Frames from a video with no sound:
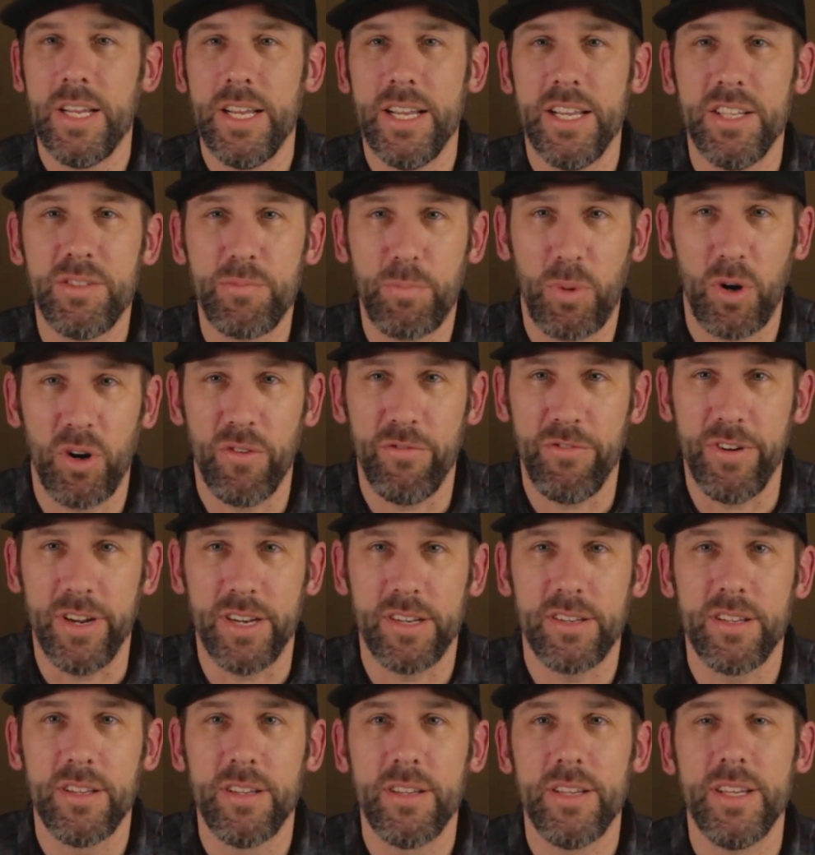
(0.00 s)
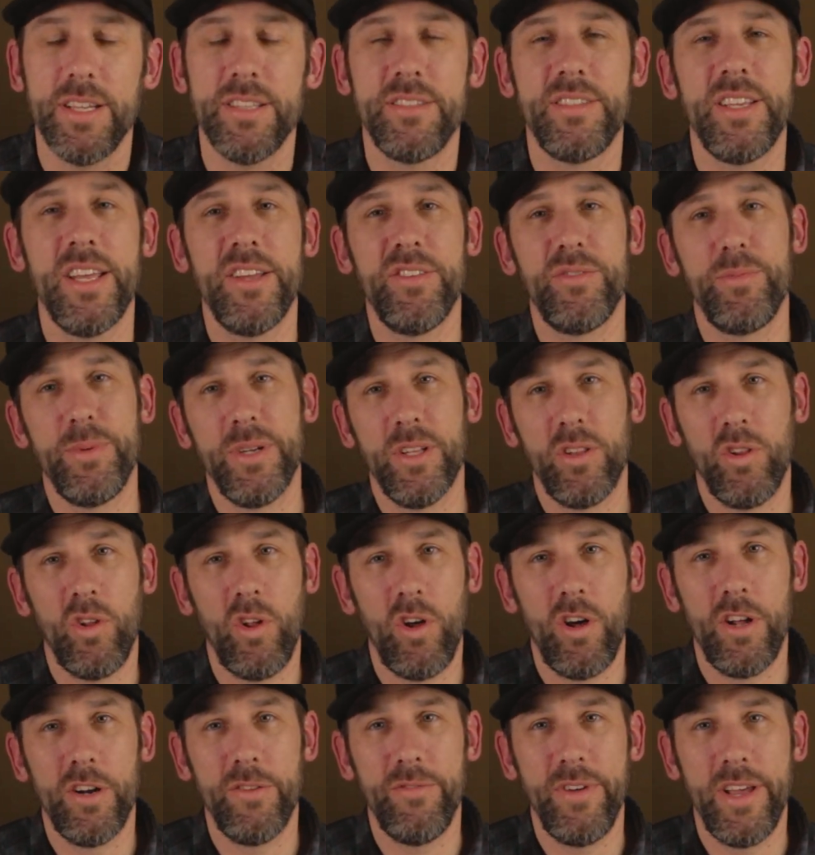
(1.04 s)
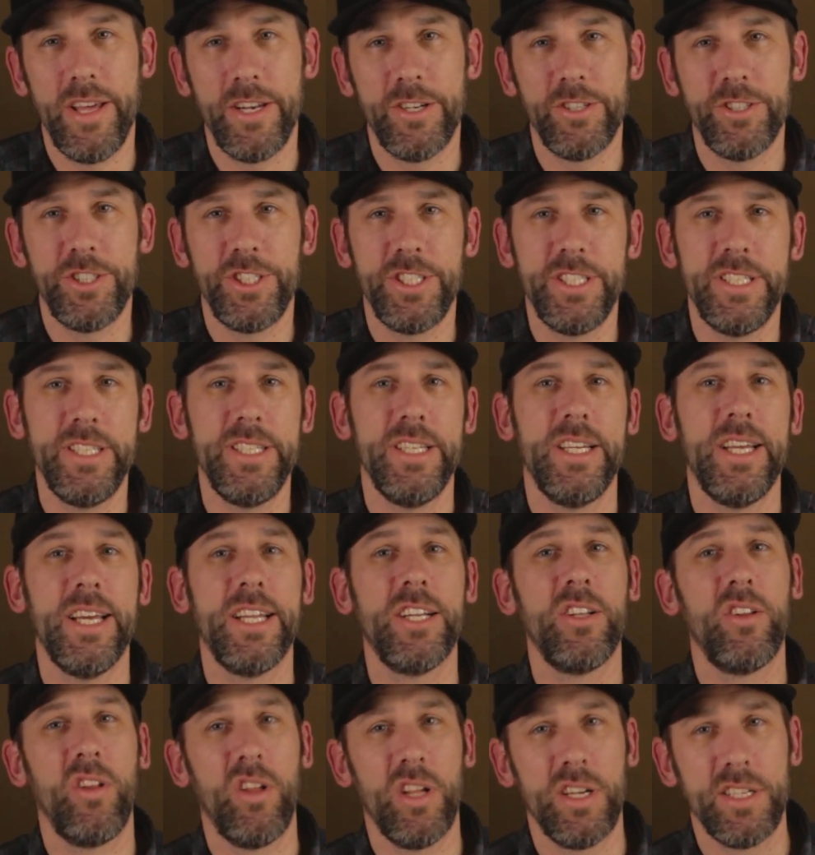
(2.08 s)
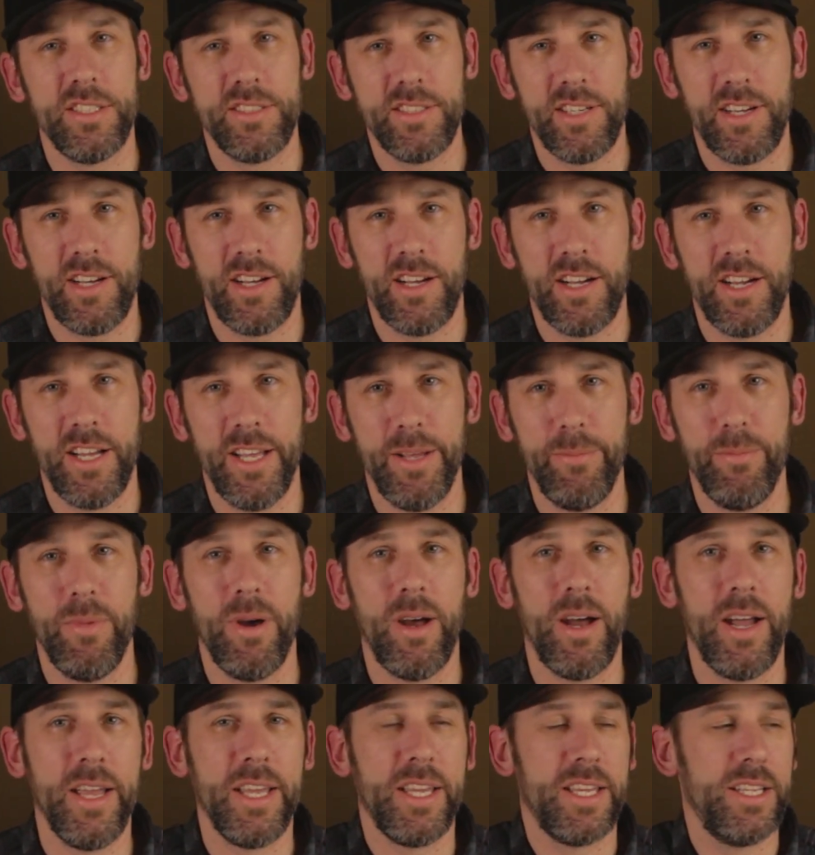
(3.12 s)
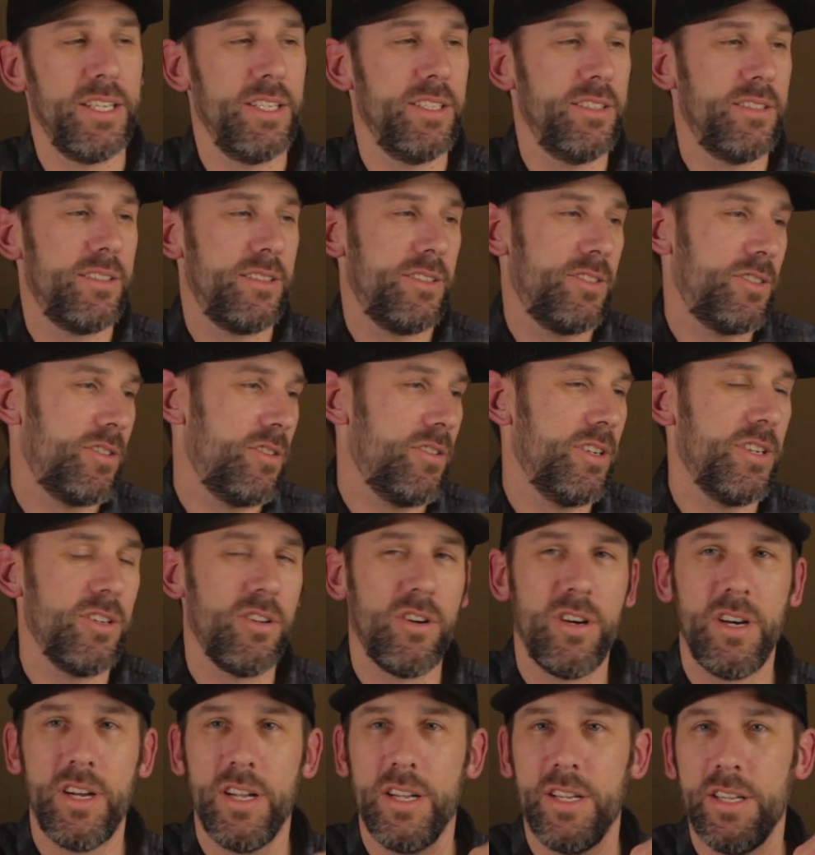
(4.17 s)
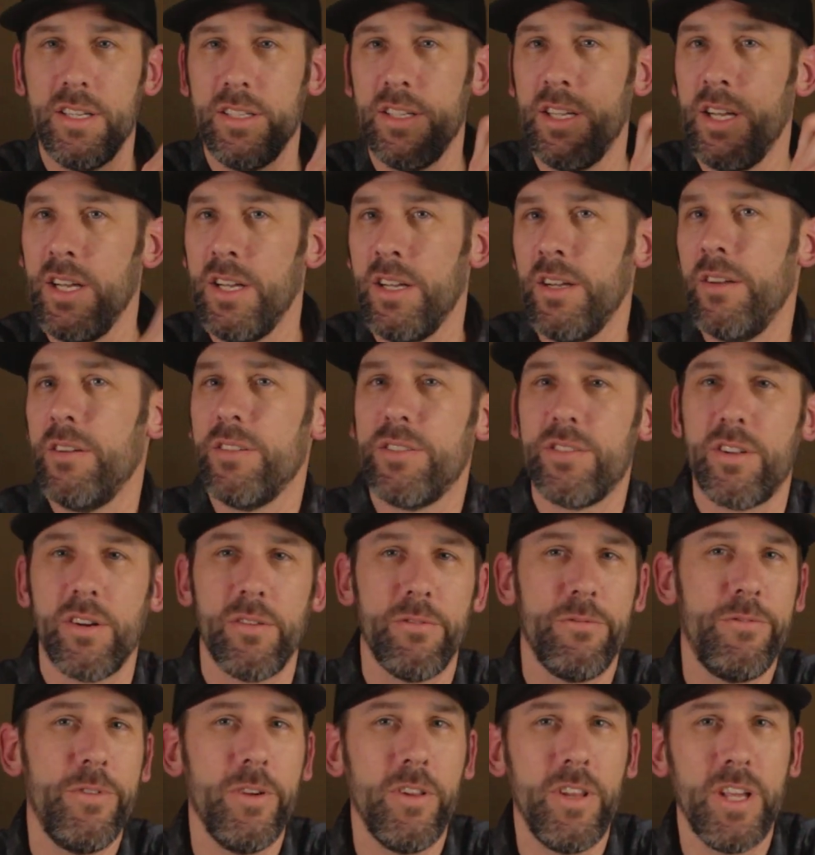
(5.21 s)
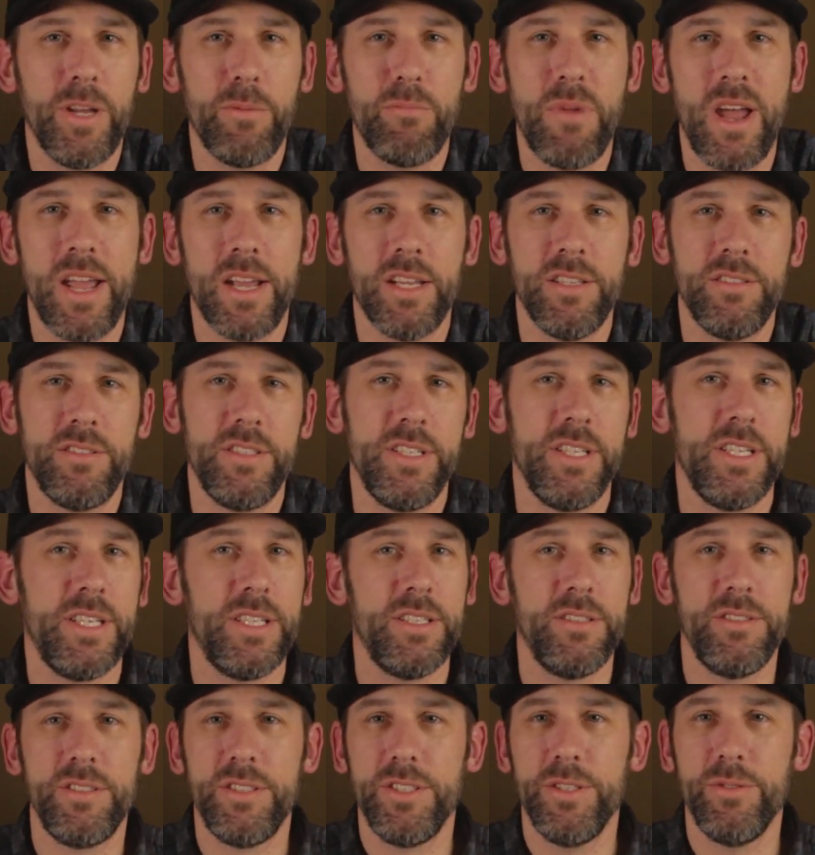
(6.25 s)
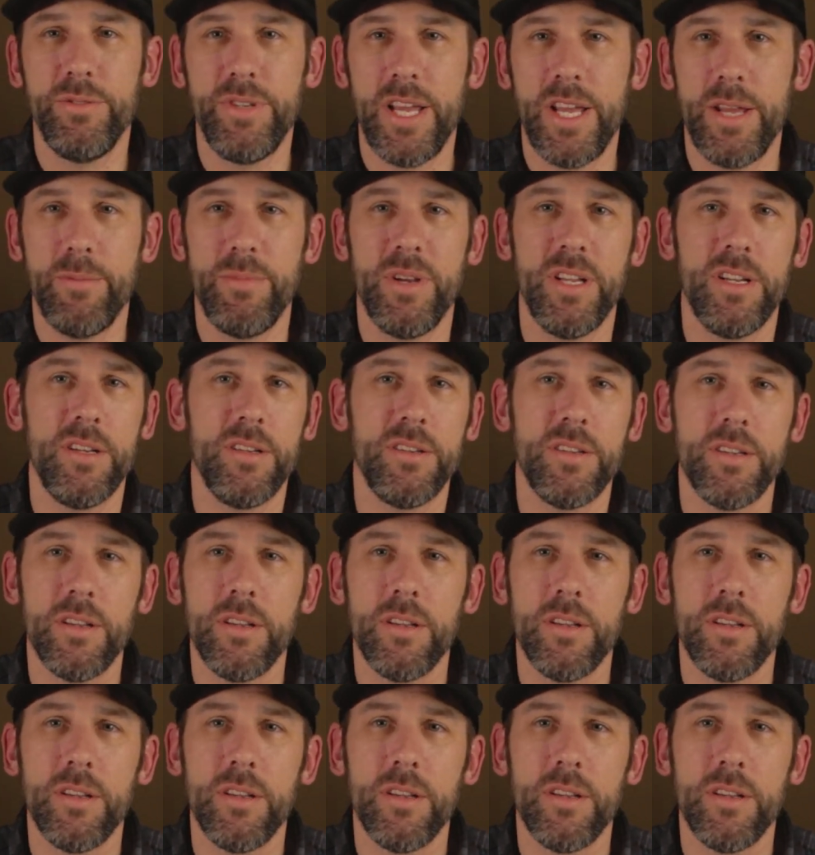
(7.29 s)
It's perfect. It saves me a lot of energy and a lot of time. I can turn it on, start filling magazines, you name it,